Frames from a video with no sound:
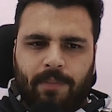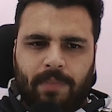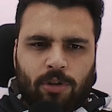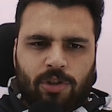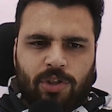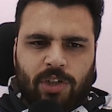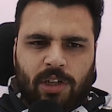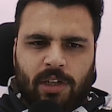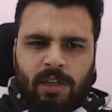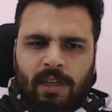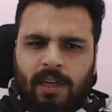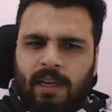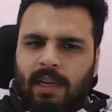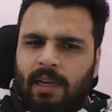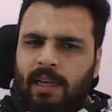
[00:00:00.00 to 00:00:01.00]
Trosian
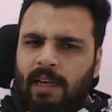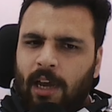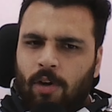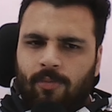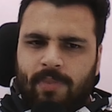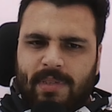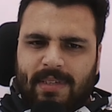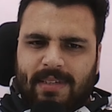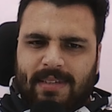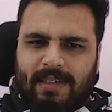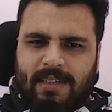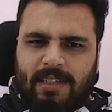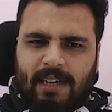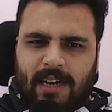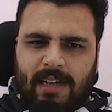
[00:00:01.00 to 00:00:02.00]
now misses
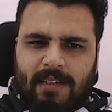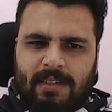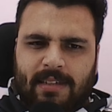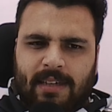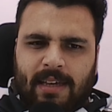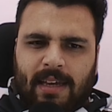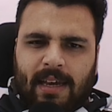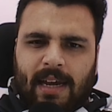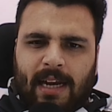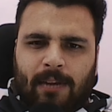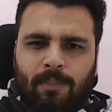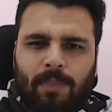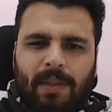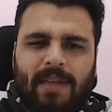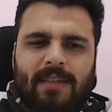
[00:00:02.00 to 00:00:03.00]
the chance
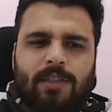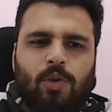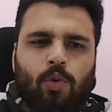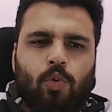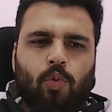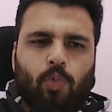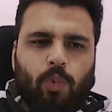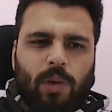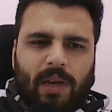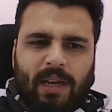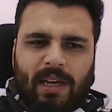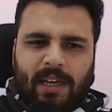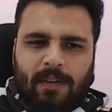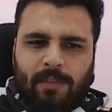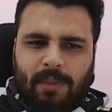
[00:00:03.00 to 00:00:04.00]
and plays
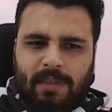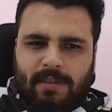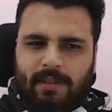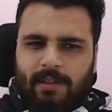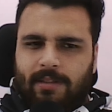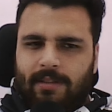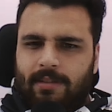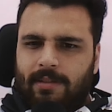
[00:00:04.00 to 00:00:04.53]
queen b6.